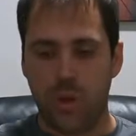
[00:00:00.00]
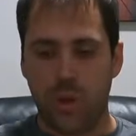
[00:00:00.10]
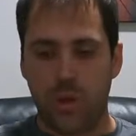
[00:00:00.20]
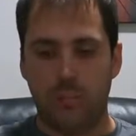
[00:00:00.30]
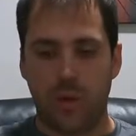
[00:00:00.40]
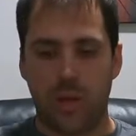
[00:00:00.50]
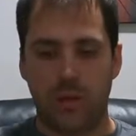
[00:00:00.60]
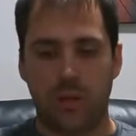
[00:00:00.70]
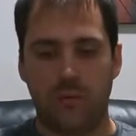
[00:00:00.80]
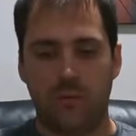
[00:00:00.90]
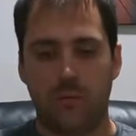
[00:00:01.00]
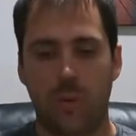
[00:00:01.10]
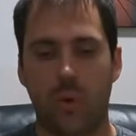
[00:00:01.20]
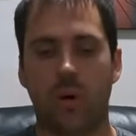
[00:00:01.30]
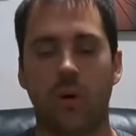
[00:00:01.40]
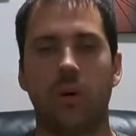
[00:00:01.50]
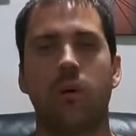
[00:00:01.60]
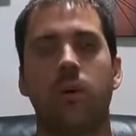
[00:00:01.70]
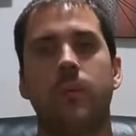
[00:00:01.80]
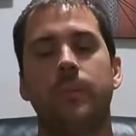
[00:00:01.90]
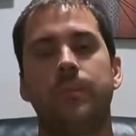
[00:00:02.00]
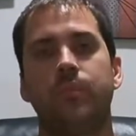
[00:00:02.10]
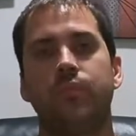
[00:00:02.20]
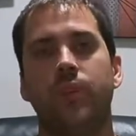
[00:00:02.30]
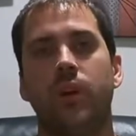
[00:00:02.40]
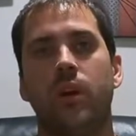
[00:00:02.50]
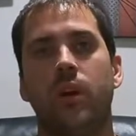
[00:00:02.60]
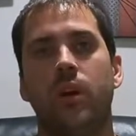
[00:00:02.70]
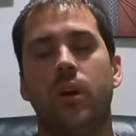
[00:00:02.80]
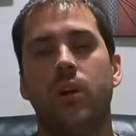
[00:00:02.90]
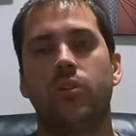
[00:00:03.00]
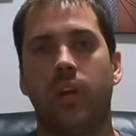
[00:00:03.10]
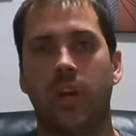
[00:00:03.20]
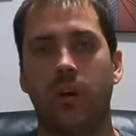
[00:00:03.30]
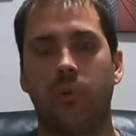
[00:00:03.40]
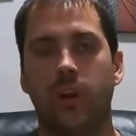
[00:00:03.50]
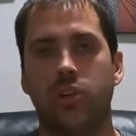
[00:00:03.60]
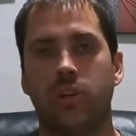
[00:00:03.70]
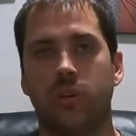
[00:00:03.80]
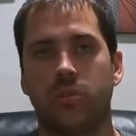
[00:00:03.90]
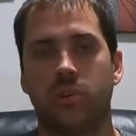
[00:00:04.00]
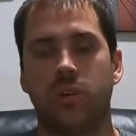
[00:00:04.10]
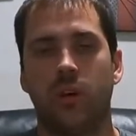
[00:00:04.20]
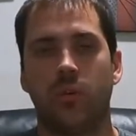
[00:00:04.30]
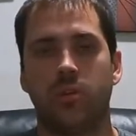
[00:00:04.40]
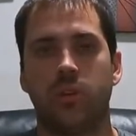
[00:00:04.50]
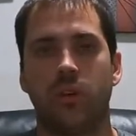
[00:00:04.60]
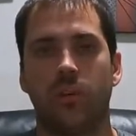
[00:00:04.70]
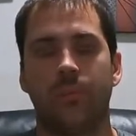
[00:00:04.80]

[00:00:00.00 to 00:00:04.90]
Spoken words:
But for the gear ratios, though, so